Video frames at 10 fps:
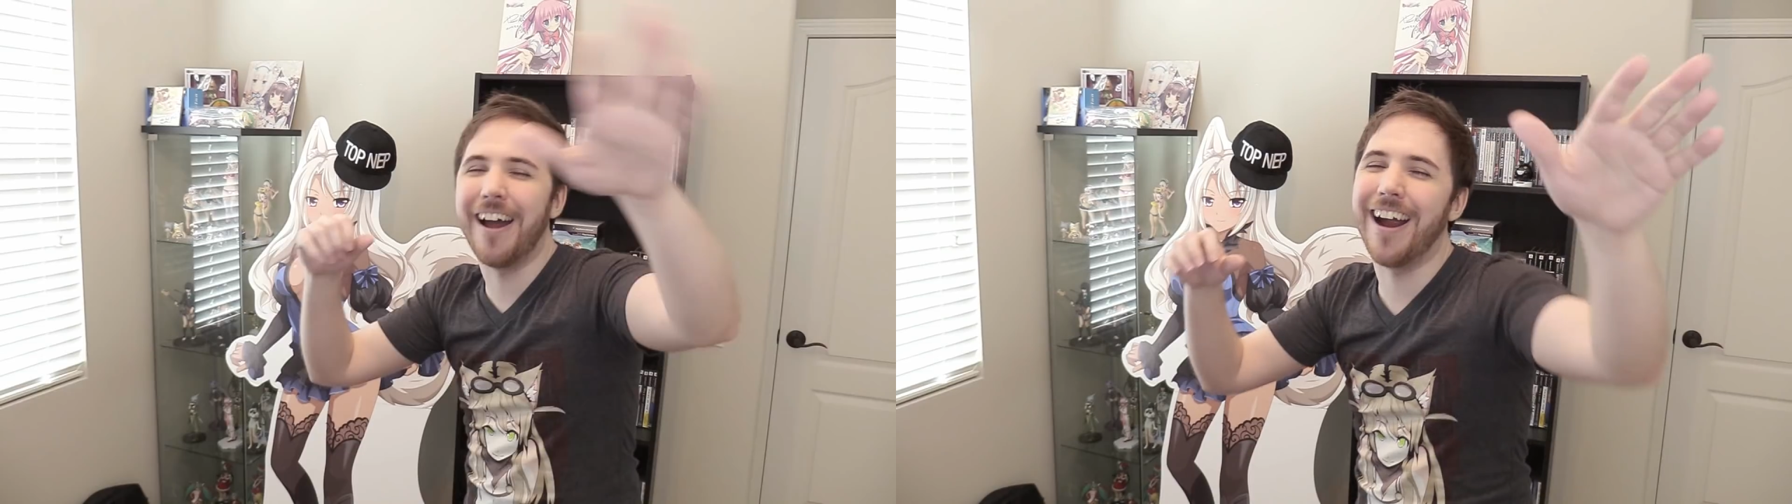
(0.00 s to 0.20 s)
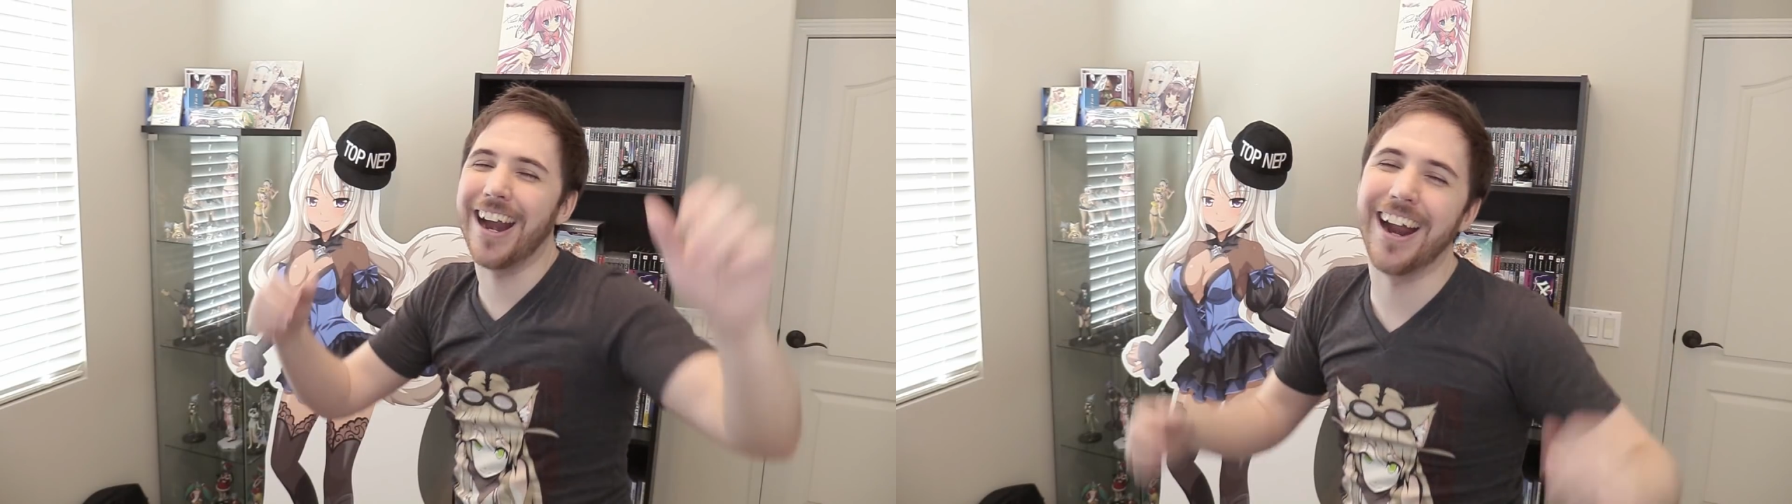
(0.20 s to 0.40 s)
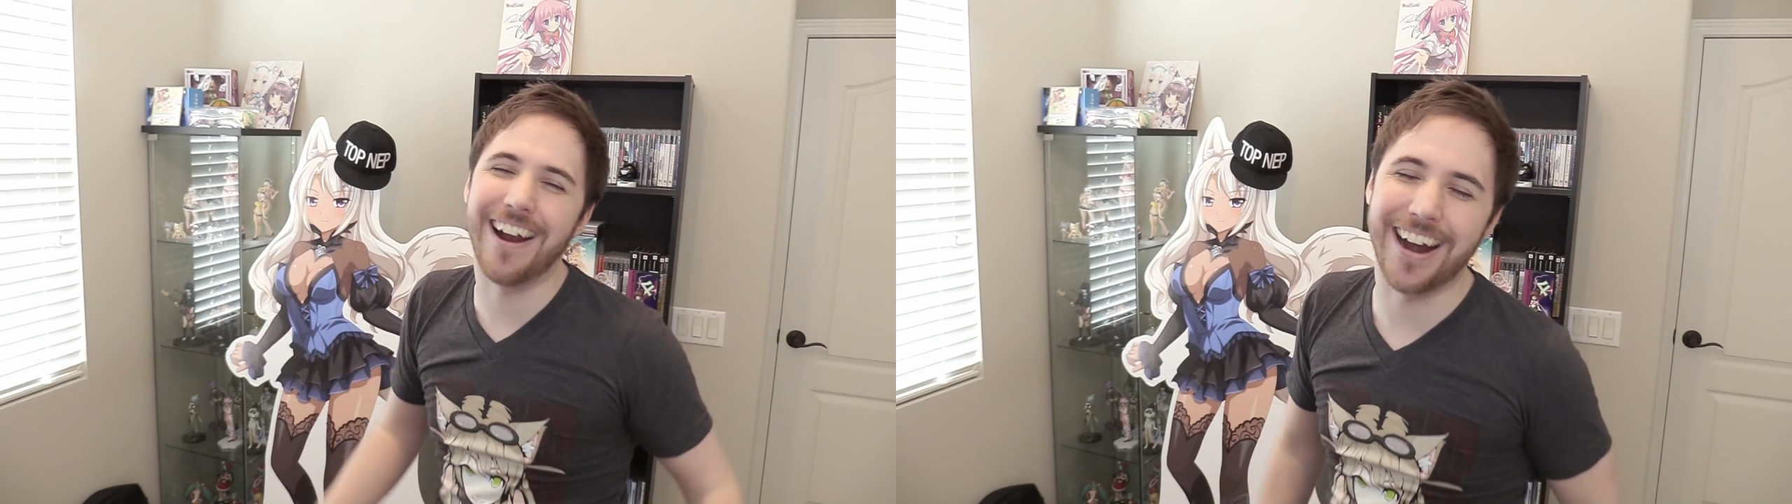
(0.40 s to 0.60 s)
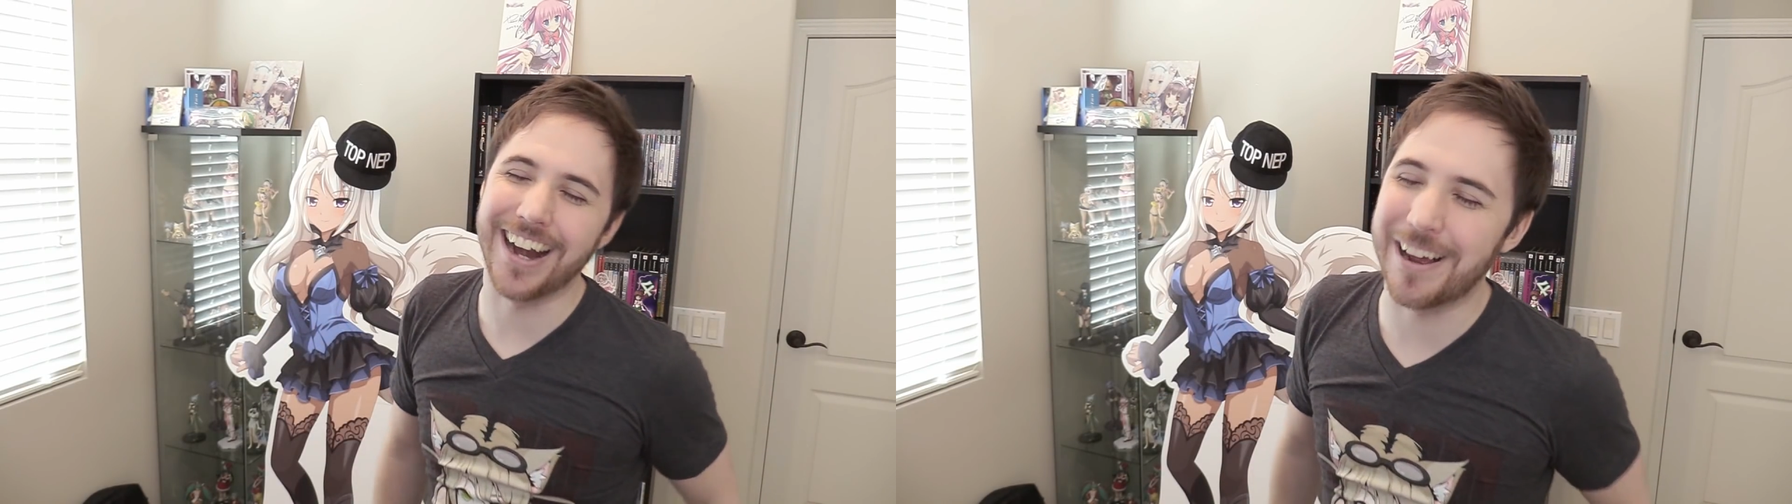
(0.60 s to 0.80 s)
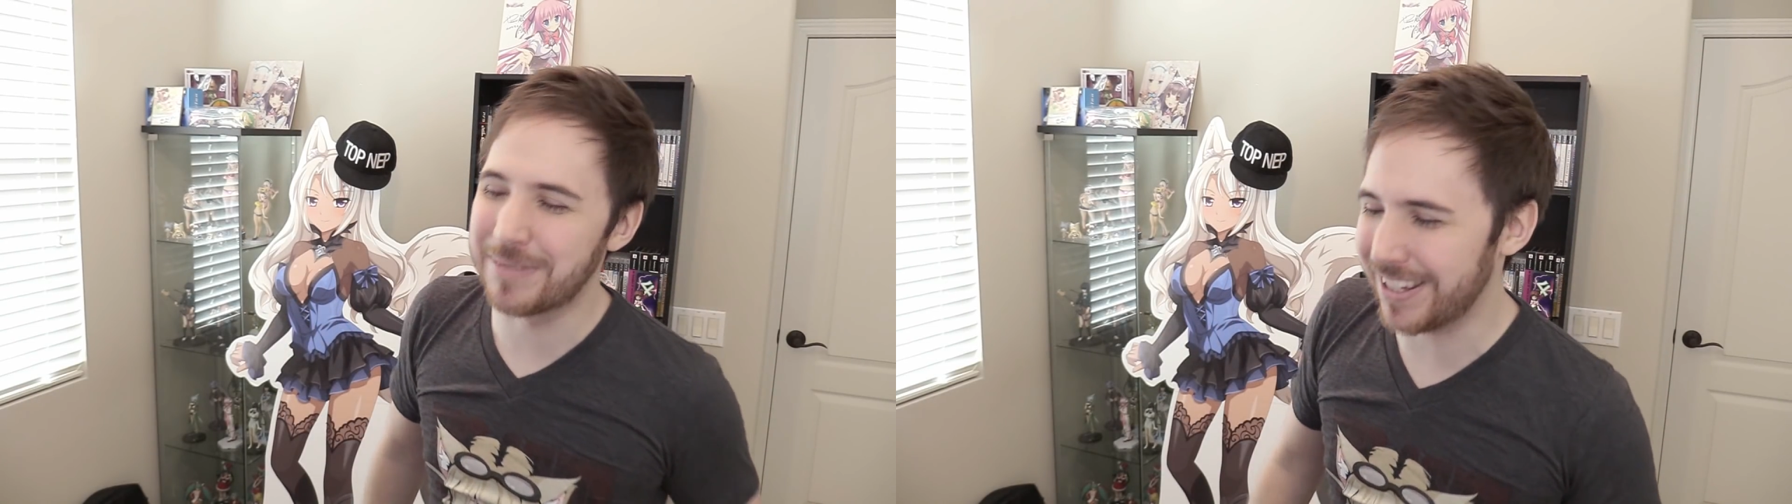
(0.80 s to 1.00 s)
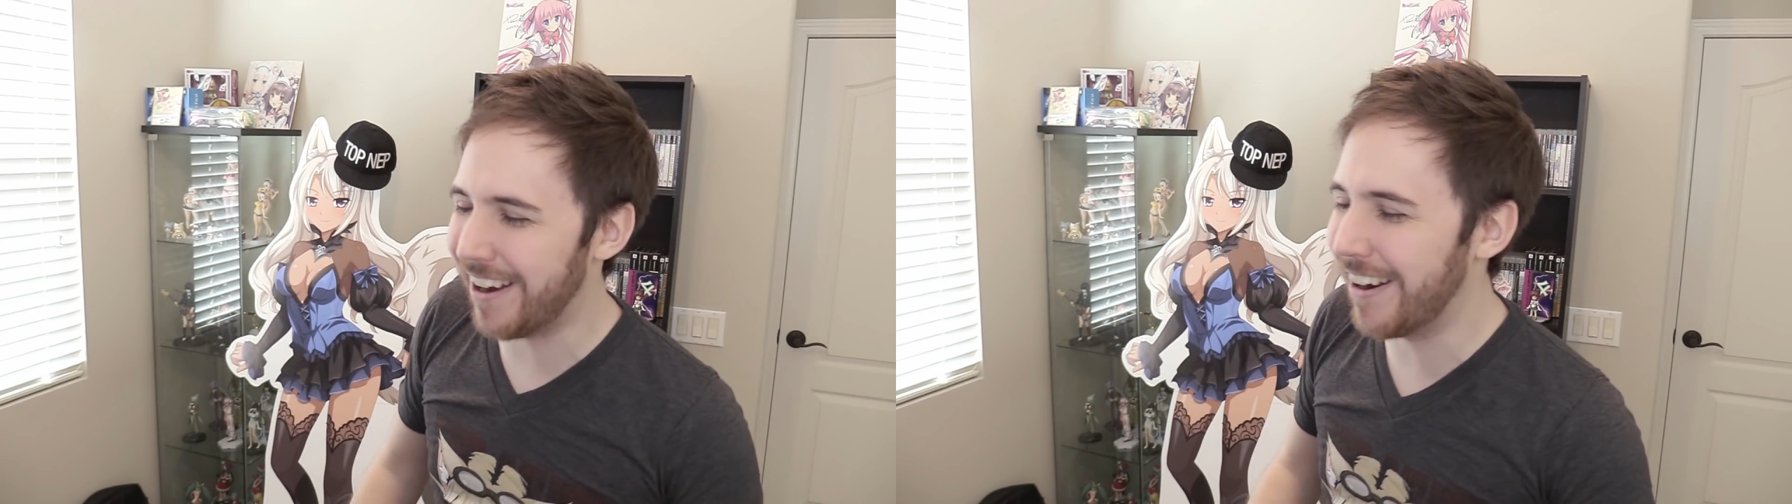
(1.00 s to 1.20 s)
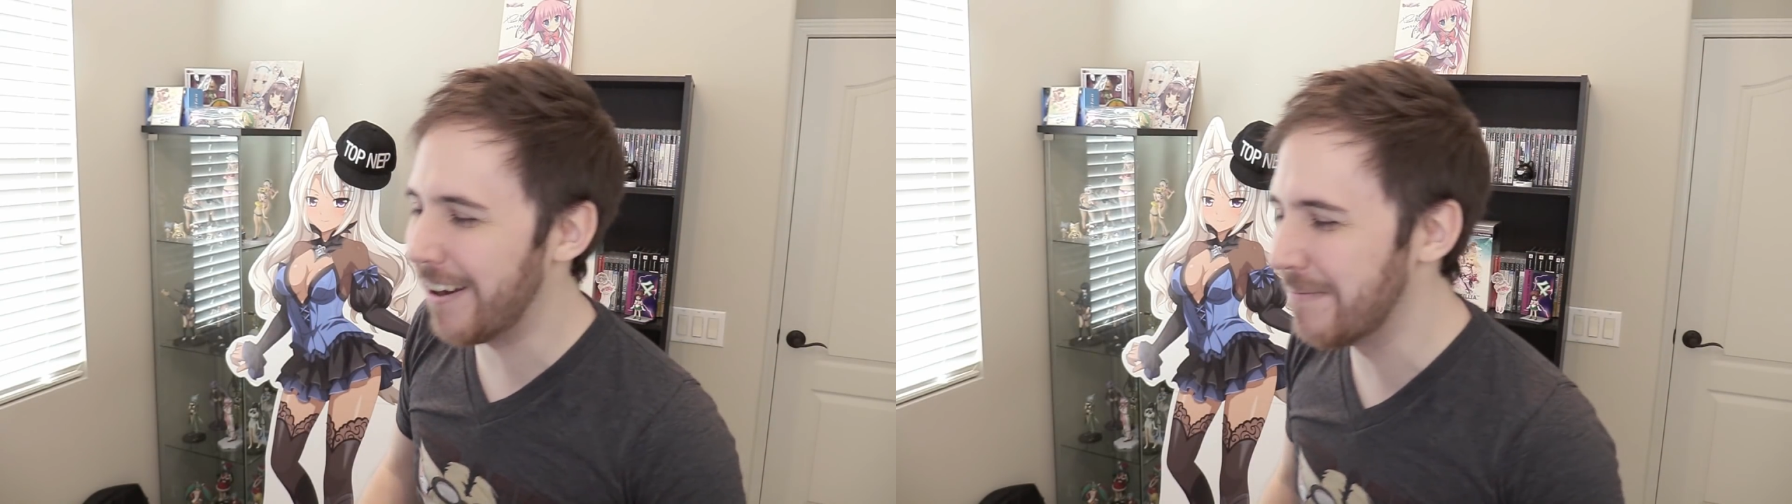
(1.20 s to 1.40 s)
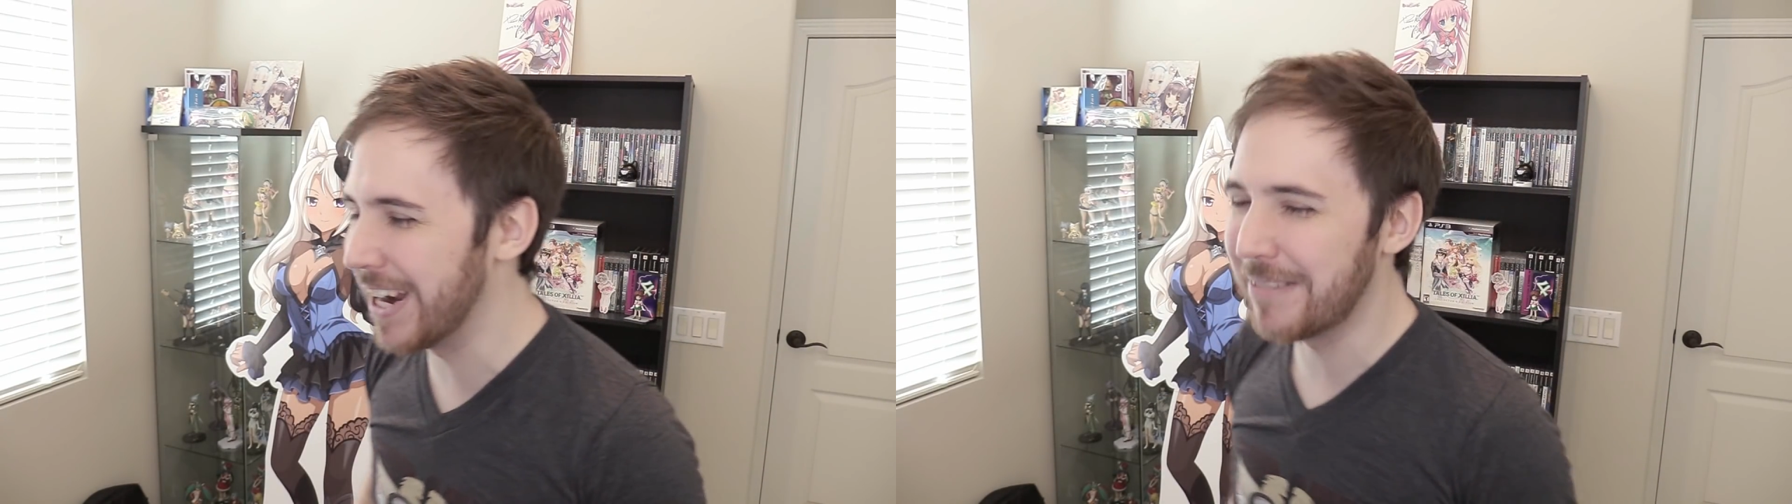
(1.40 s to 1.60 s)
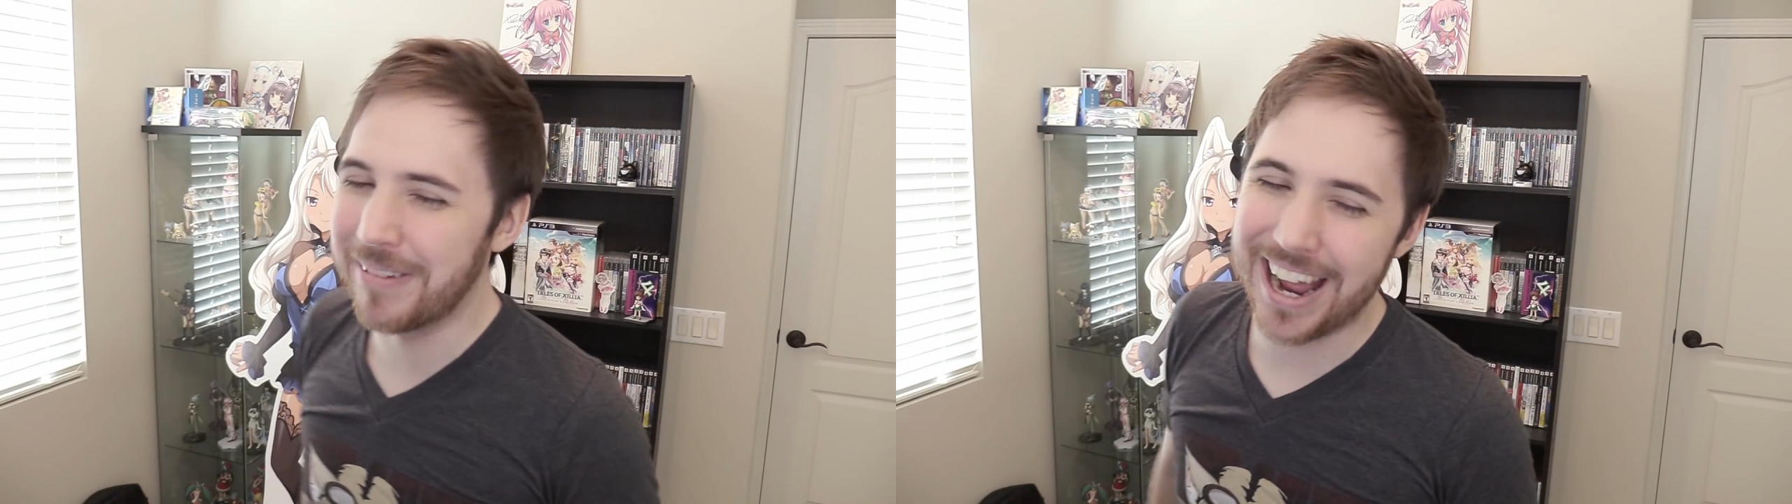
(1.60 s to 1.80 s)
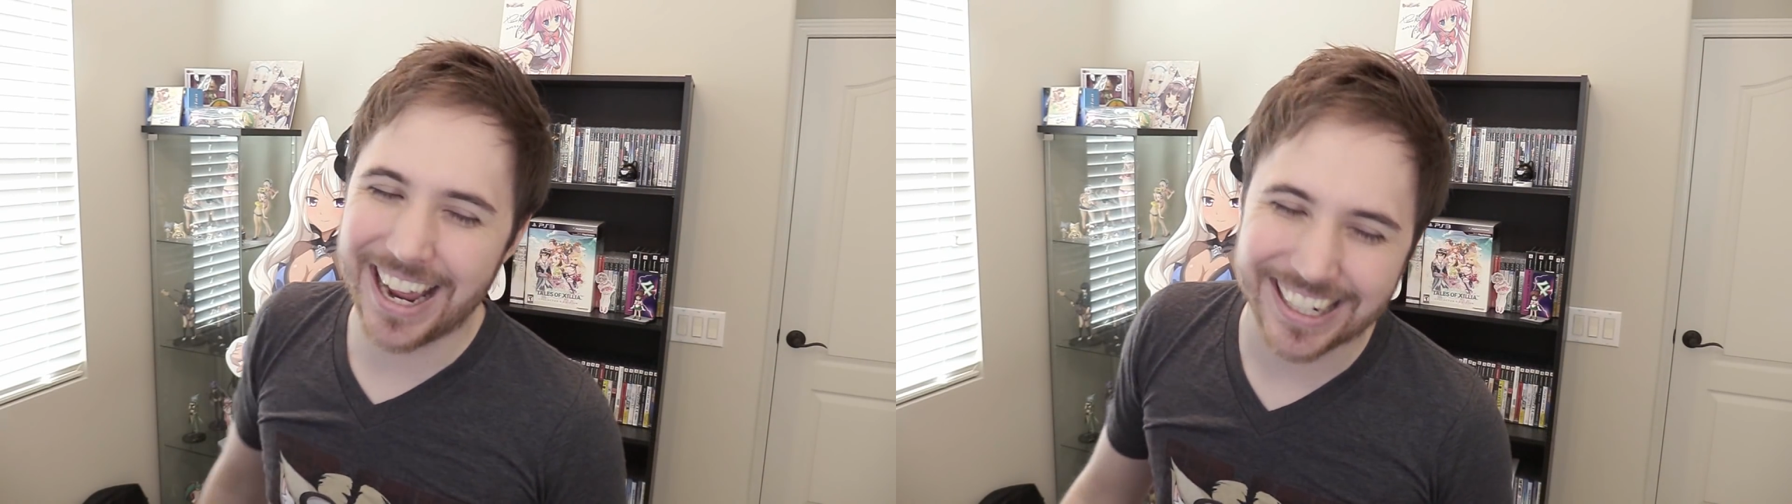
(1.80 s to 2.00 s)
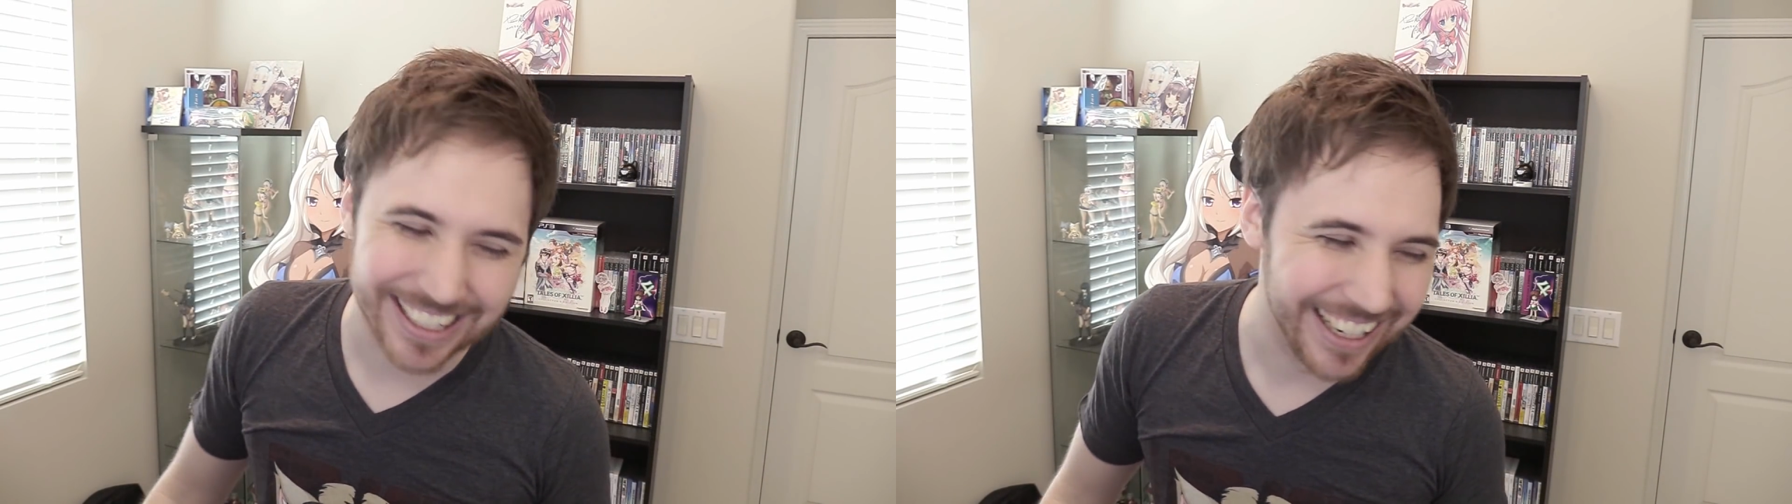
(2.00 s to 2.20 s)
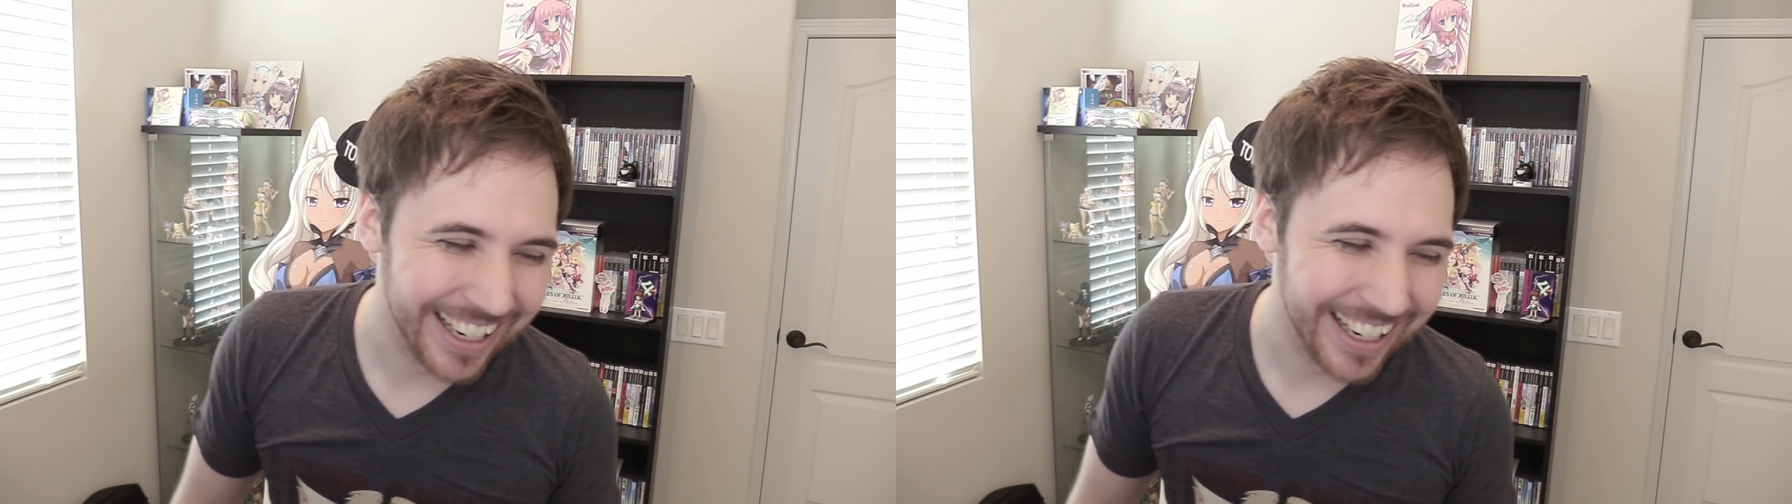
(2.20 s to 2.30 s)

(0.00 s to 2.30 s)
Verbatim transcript: All right, all right. I'm sorry. I'm being bad.